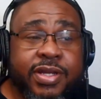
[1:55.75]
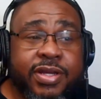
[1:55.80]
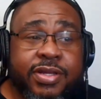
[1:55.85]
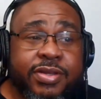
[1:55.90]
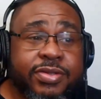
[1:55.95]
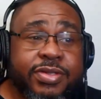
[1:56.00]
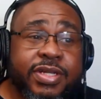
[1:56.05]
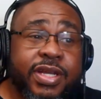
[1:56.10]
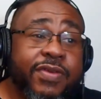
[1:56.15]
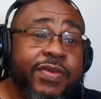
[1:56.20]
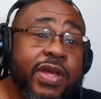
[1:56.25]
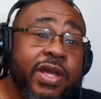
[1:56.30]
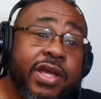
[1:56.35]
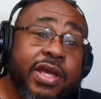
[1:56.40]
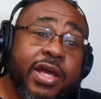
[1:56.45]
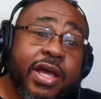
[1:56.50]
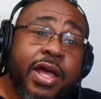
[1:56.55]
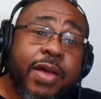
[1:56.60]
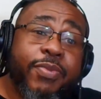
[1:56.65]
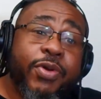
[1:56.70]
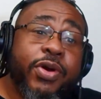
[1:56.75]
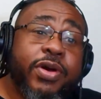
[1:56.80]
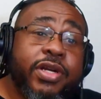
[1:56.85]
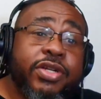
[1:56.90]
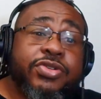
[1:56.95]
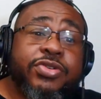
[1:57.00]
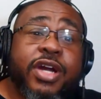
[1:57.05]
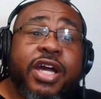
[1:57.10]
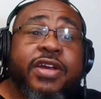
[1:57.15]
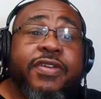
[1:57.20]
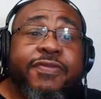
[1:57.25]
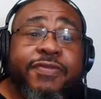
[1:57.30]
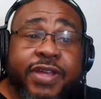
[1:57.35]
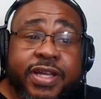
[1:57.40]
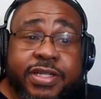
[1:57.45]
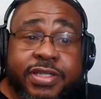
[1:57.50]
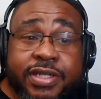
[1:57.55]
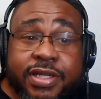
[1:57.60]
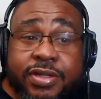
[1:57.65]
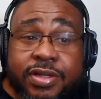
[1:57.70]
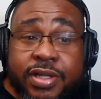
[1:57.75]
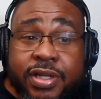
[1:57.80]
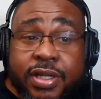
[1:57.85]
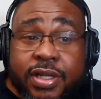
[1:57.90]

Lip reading: other stuff, I'm going to try to fix it.